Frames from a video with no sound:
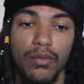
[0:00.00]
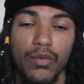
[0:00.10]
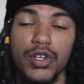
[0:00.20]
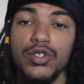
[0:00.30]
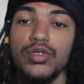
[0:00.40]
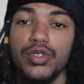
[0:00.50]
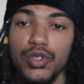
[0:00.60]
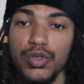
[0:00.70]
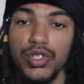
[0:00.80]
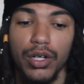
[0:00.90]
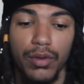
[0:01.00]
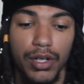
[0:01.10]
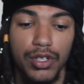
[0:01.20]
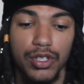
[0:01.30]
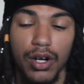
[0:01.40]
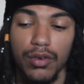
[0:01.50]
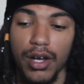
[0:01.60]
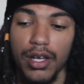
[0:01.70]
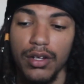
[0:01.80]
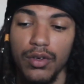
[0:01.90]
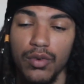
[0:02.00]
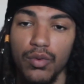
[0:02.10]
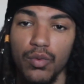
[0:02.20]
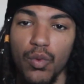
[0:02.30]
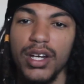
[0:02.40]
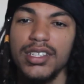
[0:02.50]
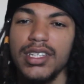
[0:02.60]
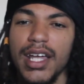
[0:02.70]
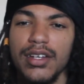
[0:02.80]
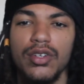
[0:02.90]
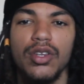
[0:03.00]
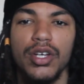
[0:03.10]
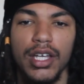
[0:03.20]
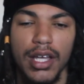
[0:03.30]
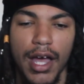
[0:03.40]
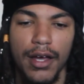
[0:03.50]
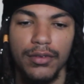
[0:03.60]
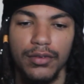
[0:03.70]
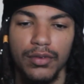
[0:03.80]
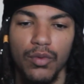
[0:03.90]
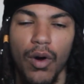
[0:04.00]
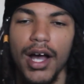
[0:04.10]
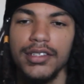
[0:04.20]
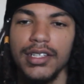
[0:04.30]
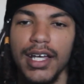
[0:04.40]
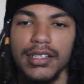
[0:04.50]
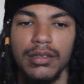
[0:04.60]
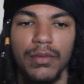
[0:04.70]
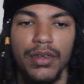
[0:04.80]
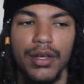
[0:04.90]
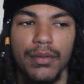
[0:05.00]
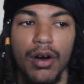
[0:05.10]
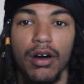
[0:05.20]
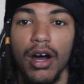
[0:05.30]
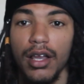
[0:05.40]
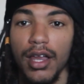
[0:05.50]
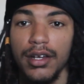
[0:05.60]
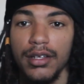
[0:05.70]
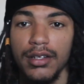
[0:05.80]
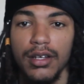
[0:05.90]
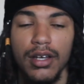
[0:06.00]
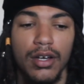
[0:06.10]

When you do generate your chart, right, what is it that you're looking at? Why is it that some of them are highlighted?